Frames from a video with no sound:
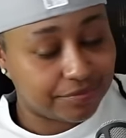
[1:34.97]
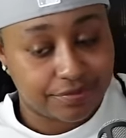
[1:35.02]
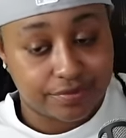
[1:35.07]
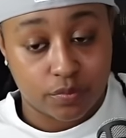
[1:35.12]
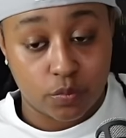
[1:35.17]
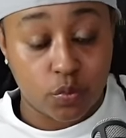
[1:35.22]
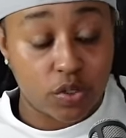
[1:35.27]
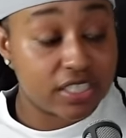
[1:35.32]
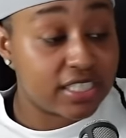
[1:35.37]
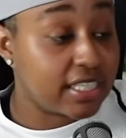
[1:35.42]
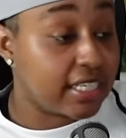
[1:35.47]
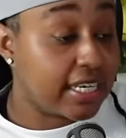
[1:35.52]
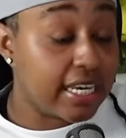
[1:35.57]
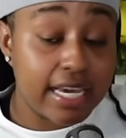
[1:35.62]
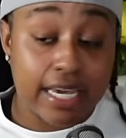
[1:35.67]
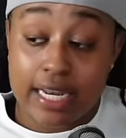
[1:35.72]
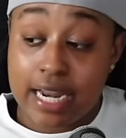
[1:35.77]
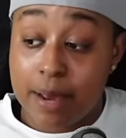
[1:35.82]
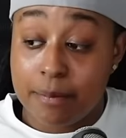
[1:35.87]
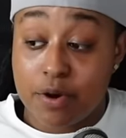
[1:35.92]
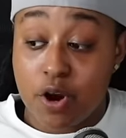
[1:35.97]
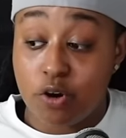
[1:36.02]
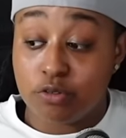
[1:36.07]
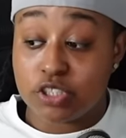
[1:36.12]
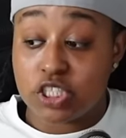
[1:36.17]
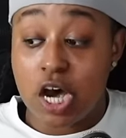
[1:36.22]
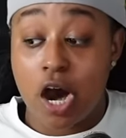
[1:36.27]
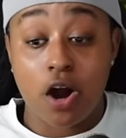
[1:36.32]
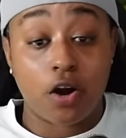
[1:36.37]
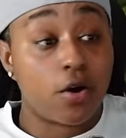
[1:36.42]
Once again, I'm gonna
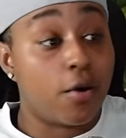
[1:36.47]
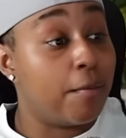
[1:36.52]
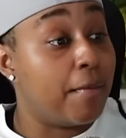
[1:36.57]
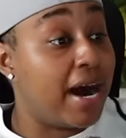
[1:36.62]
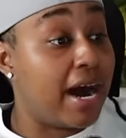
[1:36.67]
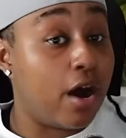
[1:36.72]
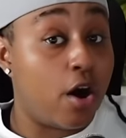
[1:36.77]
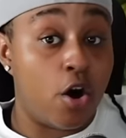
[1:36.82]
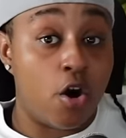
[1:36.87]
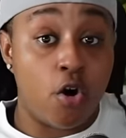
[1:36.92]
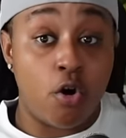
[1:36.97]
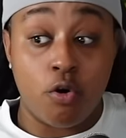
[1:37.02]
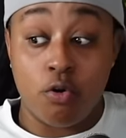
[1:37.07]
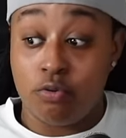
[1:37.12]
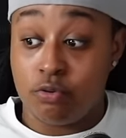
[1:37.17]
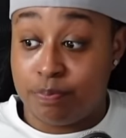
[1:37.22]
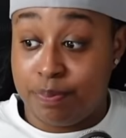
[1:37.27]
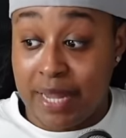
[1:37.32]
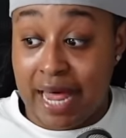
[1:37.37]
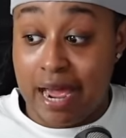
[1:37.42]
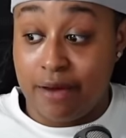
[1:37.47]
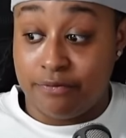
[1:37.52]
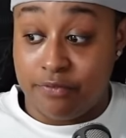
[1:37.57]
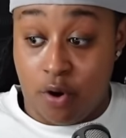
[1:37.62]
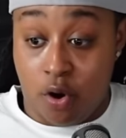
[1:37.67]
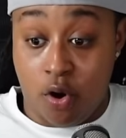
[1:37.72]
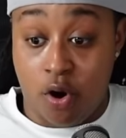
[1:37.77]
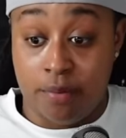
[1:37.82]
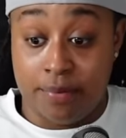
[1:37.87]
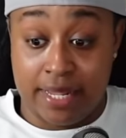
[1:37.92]
talk on my own
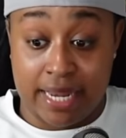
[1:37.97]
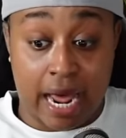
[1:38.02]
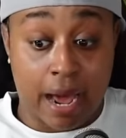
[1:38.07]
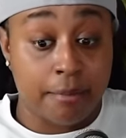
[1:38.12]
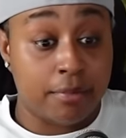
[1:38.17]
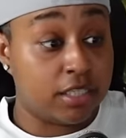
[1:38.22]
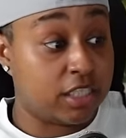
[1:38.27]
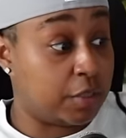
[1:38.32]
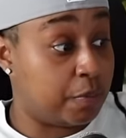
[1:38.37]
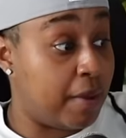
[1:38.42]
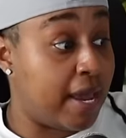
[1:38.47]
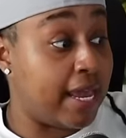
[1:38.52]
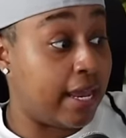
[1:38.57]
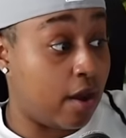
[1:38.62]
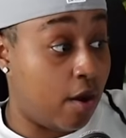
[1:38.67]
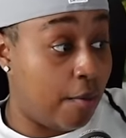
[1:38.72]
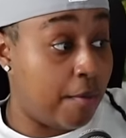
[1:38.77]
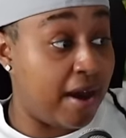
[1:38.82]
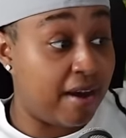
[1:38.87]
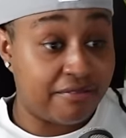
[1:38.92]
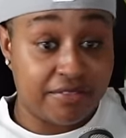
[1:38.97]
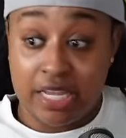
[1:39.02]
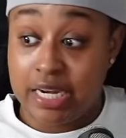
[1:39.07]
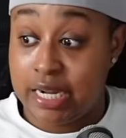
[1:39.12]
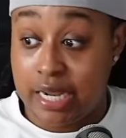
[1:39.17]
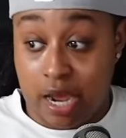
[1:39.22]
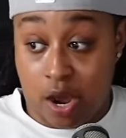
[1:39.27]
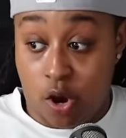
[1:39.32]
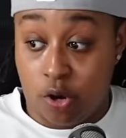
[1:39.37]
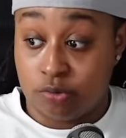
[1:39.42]
platform and I'ma speak on my
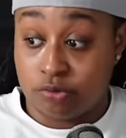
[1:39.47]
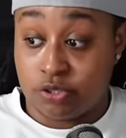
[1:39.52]
video.